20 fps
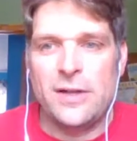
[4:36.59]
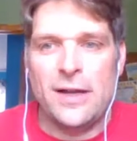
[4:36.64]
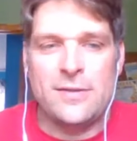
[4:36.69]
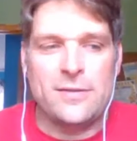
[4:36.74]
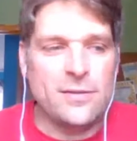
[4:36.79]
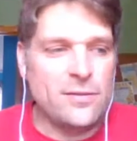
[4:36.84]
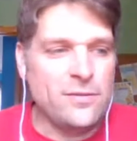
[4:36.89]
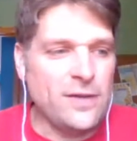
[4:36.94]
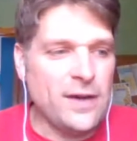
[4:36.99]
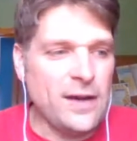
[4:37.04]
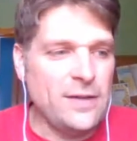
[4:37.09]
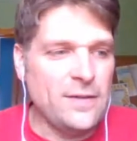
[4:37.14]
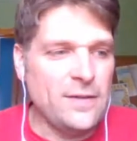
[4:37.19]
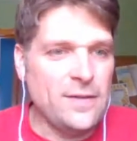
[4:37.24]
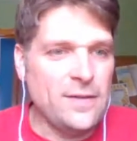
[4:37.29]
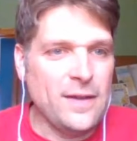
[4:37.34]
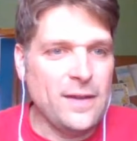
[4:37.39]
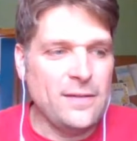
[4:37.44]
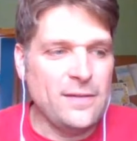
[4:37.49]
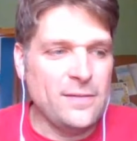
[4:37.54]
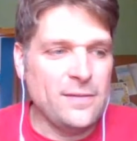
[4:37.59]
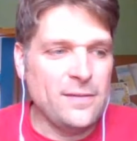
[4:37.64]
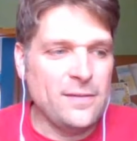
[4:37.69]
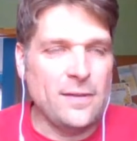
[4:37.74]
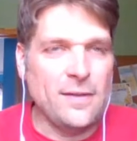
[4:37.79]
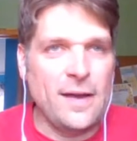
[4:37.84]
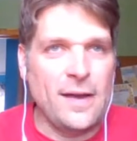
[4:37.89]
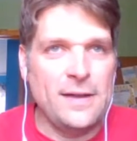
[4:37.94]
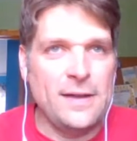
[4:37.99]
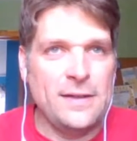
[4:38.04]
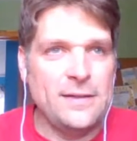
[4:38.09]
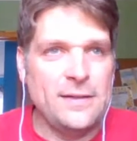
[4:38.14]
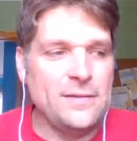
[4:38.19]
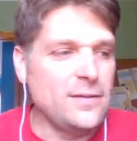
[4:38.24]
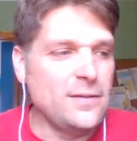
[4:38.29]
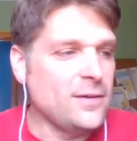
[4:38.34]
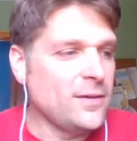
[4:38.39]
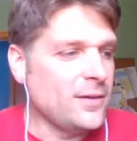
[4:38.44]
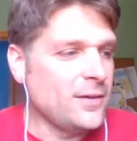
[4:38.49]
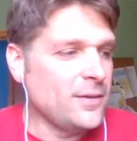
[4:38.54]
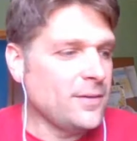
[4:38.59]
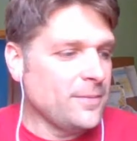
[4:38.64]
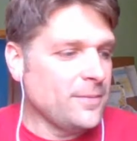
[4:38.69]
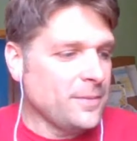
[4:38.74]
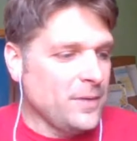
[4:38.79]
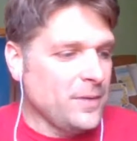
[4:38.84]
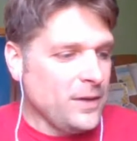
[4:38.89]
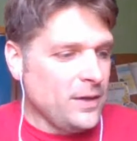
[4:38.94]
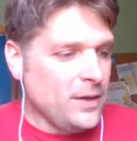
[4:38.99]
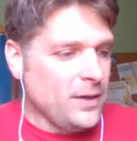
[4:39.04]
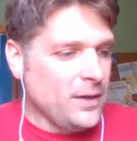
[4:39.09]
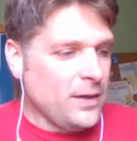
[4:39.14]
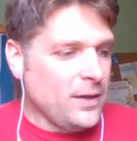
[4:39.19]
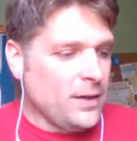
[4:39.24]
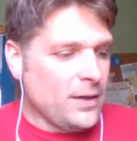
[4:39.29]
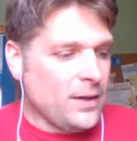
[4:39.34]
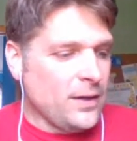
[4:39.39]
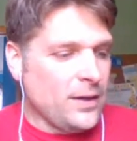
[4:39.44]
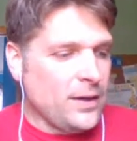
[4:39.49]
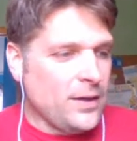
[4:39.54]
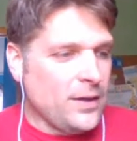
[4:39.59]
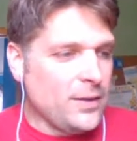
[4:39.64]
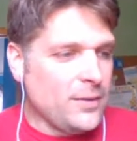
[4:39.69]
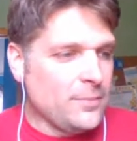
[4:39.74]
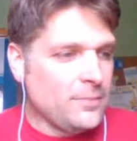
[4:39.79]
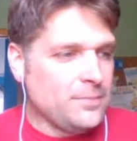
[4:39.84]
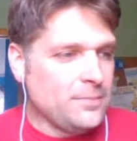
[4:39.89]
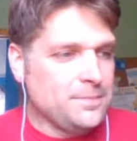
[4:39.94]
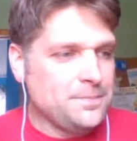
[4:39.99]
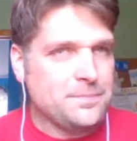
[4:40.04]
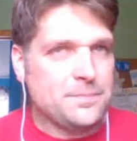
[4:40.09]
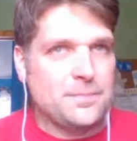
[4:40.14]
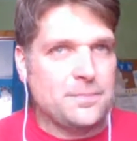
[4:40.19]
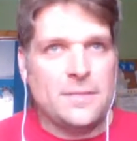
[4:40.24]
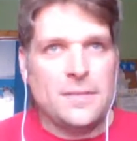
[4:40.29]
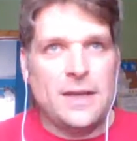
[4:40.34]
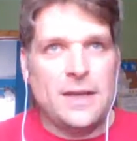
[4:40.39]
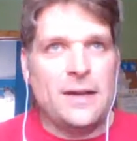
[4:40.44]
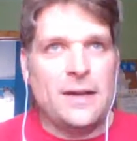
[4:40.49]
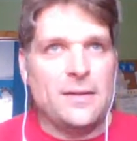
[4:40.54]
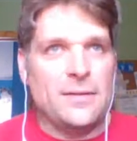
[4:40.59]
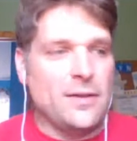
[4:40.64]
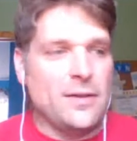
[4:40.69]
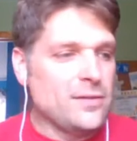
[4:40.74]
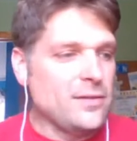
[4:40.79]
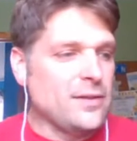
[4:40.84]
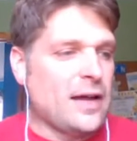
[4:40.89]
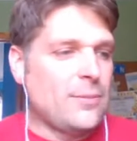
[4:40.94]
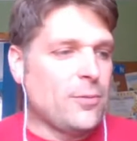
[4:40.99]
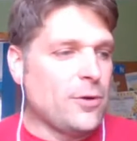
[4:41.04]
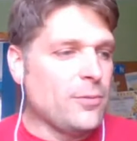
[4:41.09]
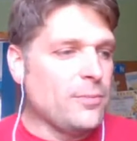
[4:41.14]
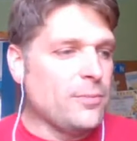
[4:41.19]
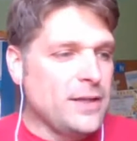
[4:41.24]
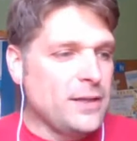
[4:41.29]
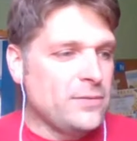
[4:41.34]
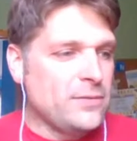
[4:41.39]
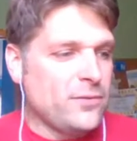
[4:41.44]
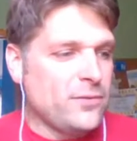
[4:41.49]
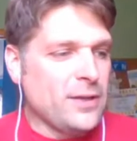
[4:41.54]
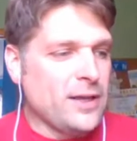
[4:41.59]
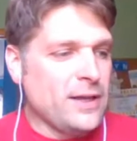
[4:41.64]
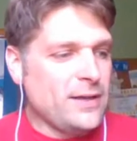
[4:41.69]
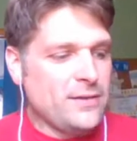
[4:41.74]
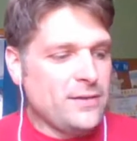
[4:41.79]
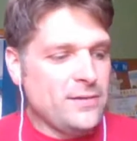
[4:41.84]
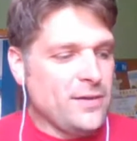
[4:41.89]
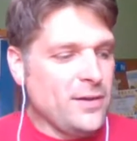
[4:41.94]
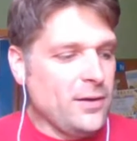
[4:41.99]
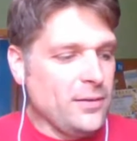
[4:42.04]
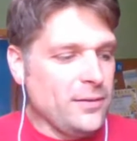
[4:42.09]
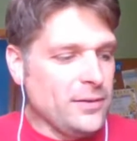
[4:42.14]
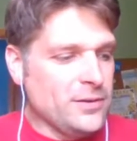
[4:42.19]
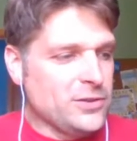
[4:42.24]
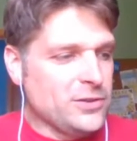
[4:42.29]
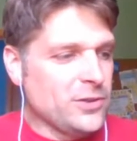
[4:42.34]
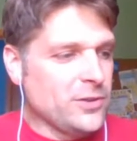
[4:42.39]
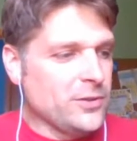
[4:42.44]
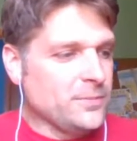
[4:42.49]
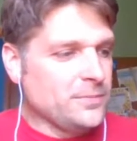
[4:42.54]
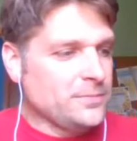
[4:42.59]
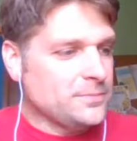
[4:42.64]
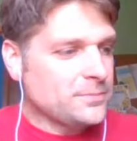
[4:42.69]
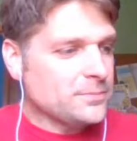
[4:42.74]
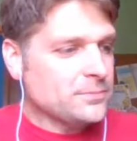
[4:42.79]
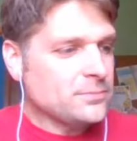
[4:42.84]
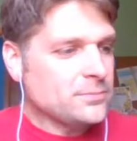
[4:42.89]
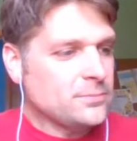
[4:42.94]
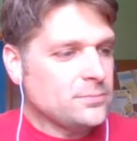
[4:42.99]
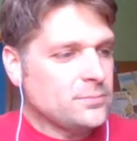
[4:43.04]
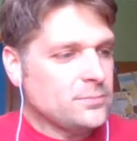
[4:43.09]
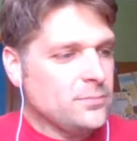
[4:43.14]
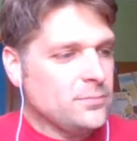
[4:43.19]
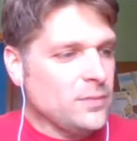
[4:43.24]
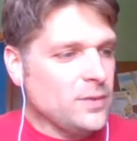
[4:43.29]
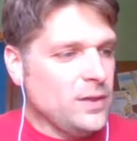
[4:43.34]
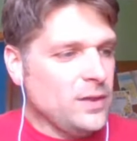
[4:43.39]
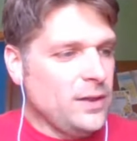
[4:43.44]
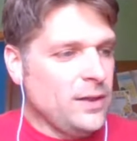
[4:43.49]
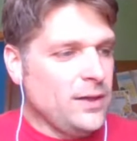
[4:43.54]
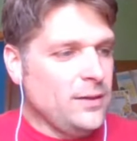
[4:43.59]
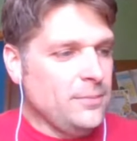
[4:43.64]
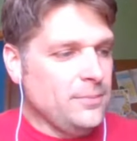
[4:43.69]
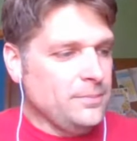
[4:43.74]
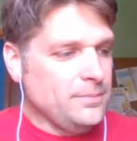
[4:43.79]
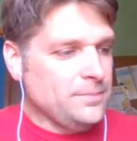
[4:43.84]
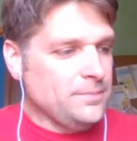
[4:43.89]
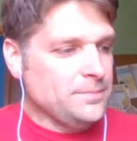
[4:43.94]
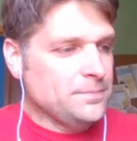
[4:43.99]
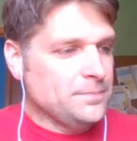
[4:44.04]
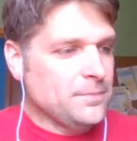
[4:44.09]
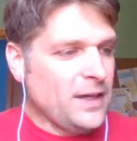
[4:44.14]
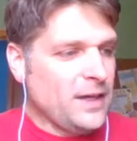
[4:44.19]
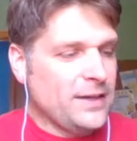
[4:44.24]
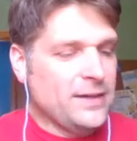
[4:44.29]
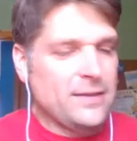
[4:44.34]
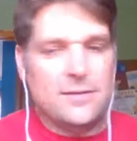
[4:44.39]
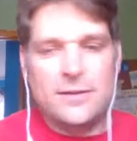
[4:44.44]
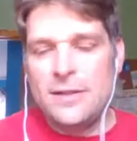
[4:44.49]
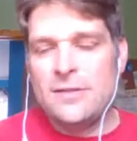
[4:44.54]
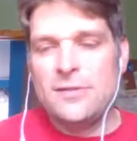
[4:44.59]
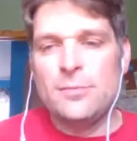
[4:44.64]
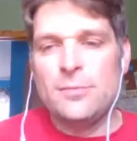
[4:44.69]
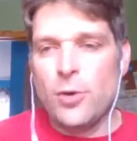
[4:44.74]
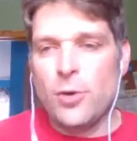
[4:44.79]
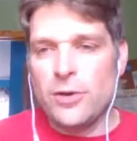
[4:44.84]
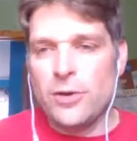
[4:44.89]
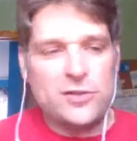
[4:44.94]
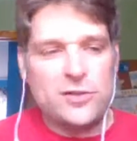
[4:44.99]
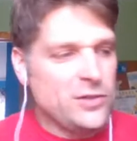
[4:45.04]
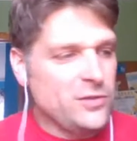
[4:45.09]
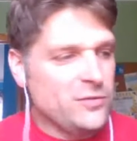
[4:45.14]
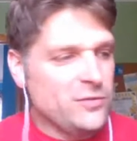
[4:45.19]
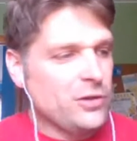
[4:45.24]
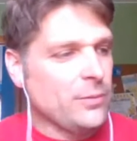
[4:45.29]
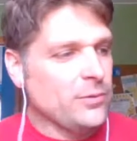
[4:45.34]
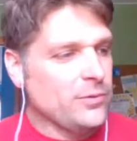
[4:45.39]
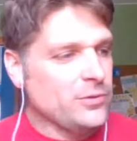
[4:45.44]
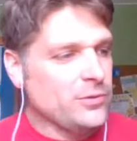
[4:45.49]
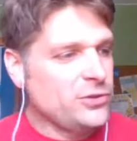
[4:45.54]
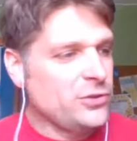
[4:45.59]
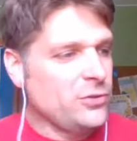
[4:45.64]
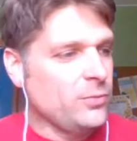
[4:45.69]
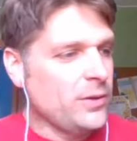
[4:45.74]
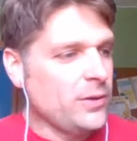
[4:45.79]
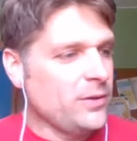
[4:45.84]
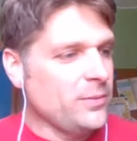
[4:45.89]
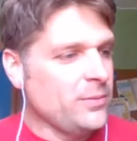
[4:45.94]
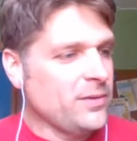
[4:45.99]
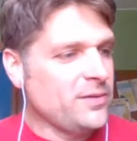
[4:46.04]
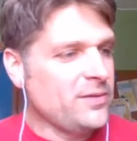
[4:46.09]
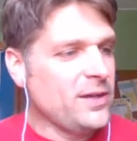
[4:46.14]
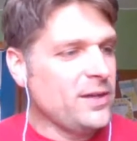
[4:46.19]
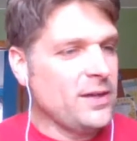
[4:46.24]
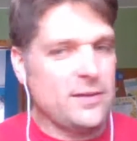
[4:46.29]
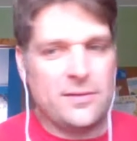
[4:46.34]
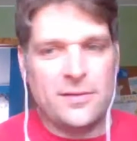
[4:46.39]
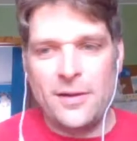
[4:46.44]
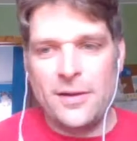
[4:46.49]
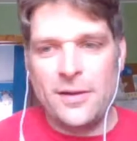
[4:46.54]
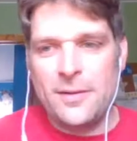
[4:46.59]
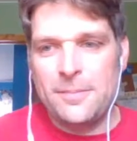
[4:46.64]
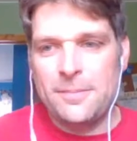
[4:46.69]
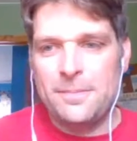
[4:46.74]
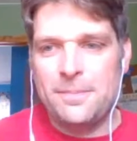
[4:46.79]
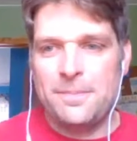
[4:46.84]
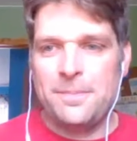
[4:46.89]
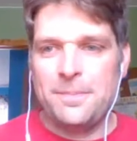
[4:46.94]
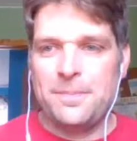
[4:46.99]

I just find that that's a lot easier, and it's a lot more meaningful. I can tell that you're, I can even more easily troubleshoot where the mistakes are.